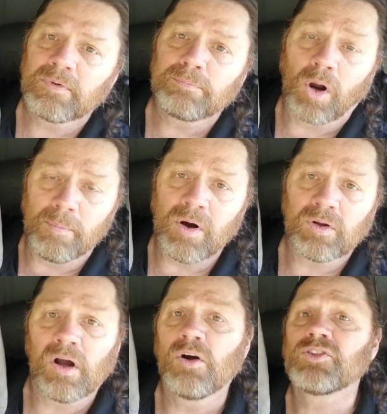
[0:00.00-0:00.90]
Promo
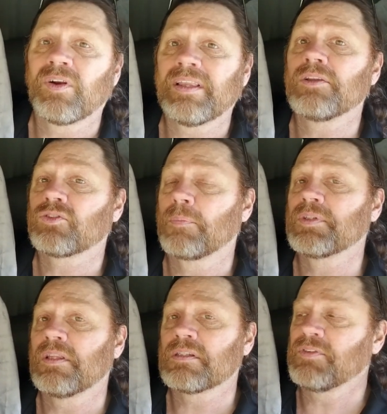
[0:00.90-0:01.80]
codes are in the
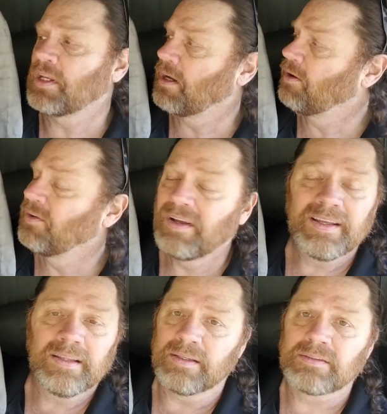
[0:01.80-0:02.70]
description of this video.
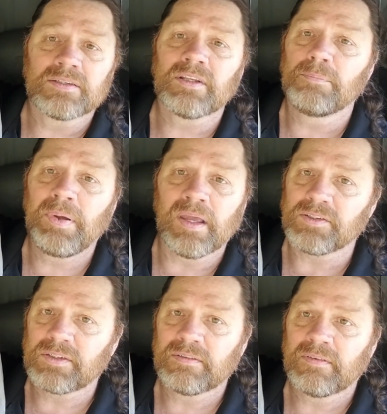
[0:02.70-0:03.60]
This isn't a
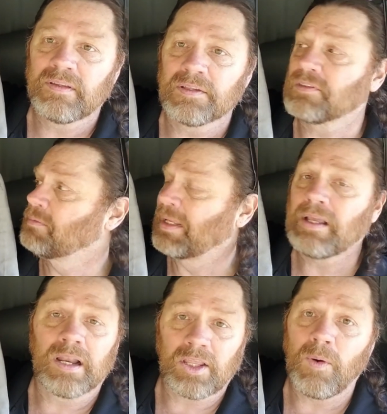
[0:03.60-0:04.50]
pitch. This is me
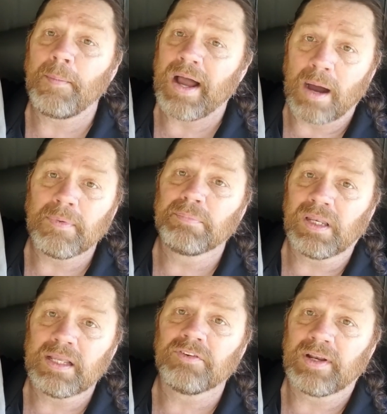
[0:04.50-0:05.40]
telling you I'm I'm a
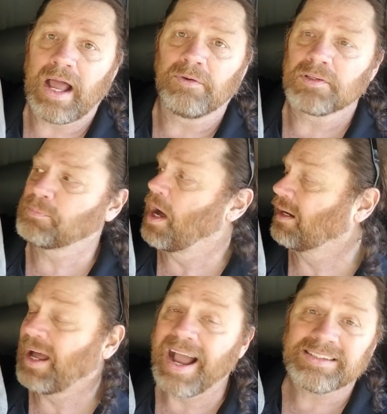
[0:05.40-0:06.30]
believer now in this
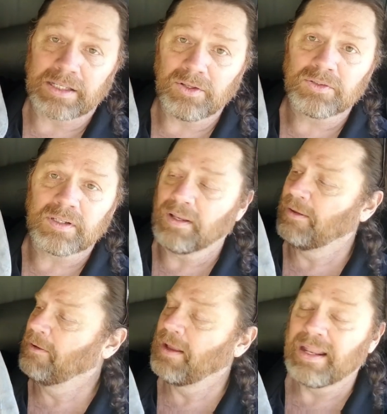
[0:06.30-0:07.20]
product. I actually use it.
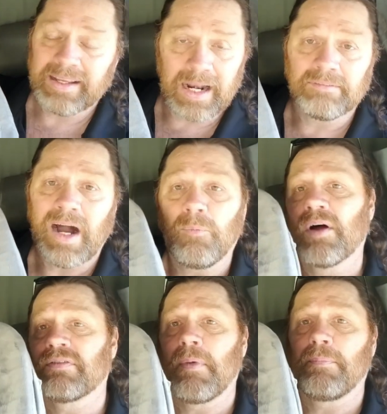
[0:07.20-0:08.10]
And again, I've got one
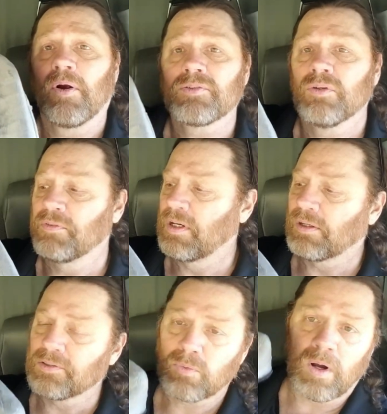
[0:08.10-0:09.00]
for my personal
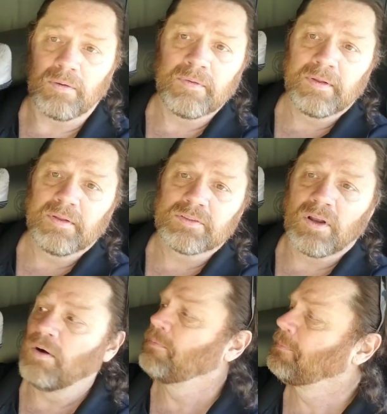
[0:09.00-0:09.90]
vehicle as well.
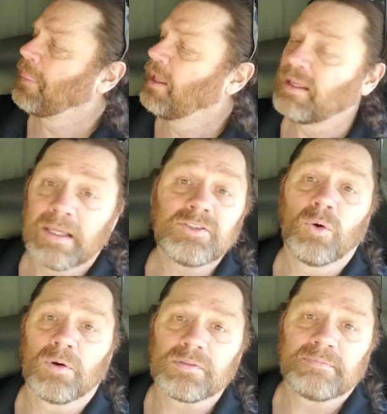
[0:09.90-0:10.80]
So get
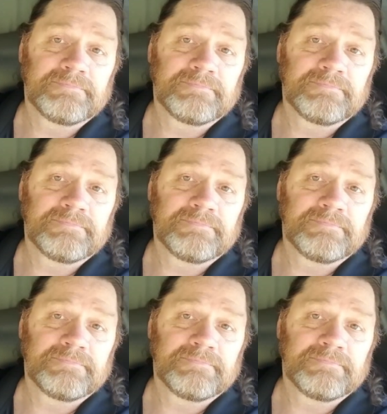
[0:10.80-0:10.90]
yours.